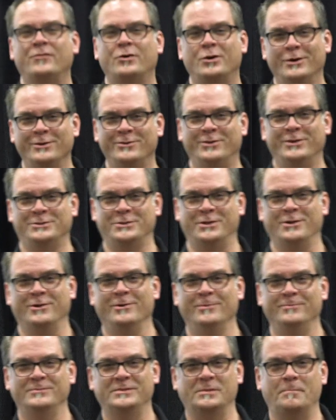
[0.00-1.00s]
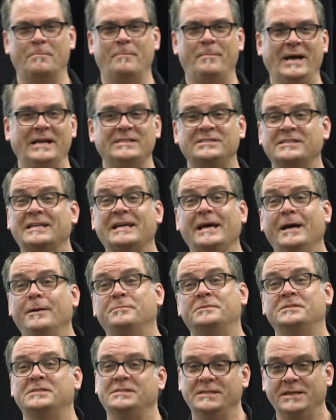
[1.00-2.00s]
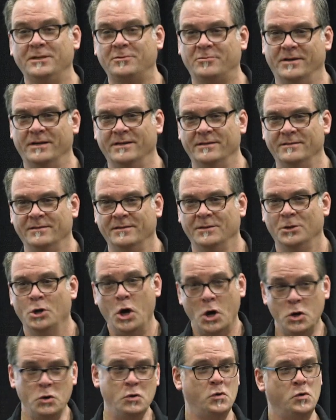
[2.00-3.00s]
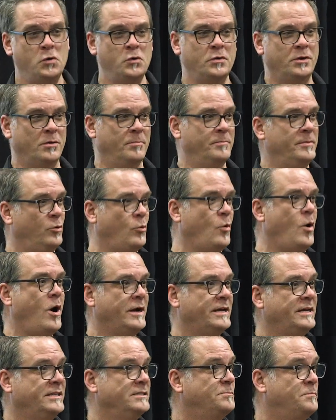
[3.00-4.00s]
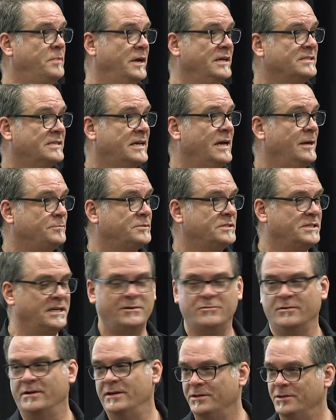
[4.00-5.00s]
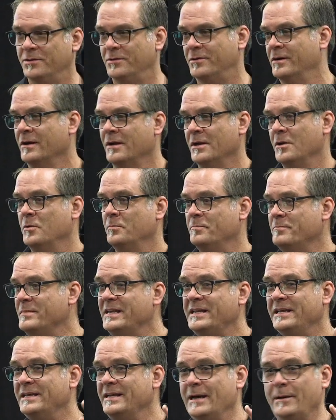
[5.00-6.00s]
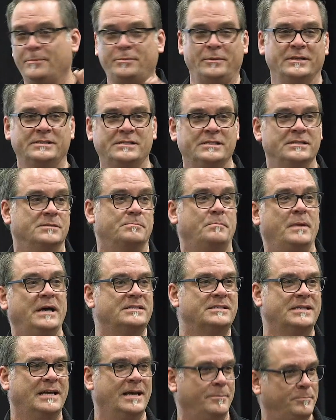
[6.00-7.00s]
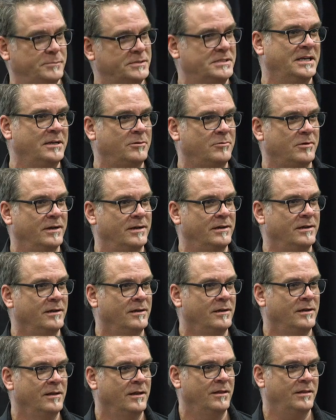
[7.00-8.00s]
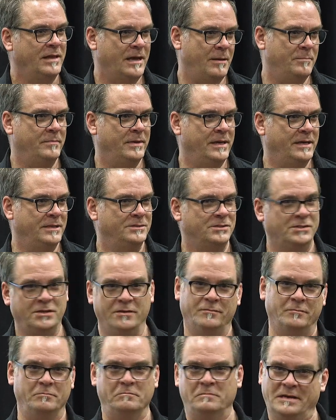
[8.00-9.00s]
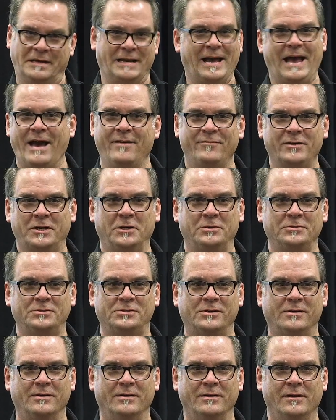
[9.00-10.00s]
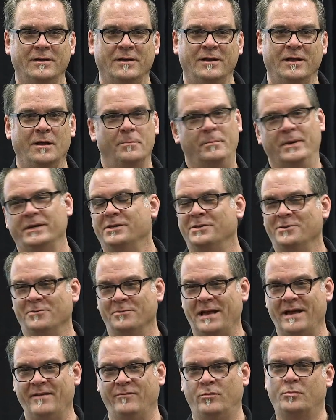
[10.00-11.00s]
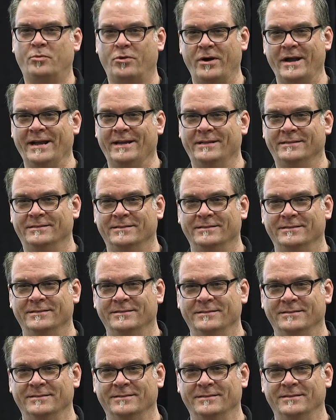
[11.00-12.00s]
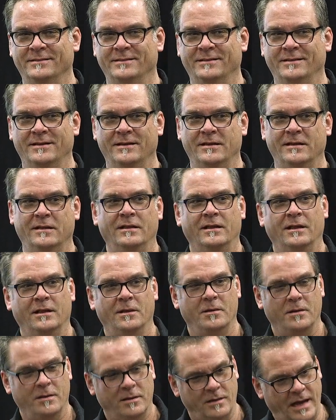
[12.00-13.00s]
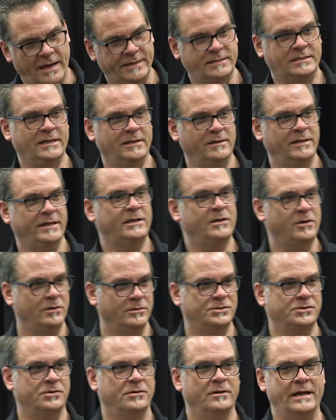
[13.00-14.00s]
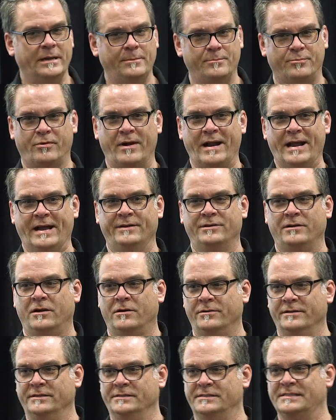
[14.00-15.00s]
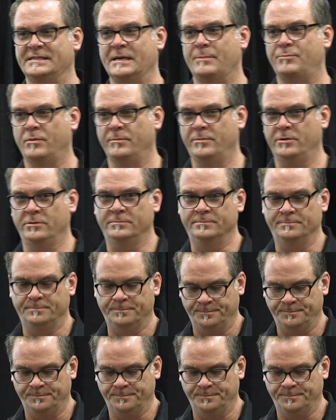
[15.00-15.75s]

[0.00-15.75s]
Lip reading: ever heard the terms best kept secret, oh, you're Milwaukee's best kept secret, you're Minneapolis's best kept secret, that means you have a culture, but you don't have a brand. Ideally, culture and brand are inseparable.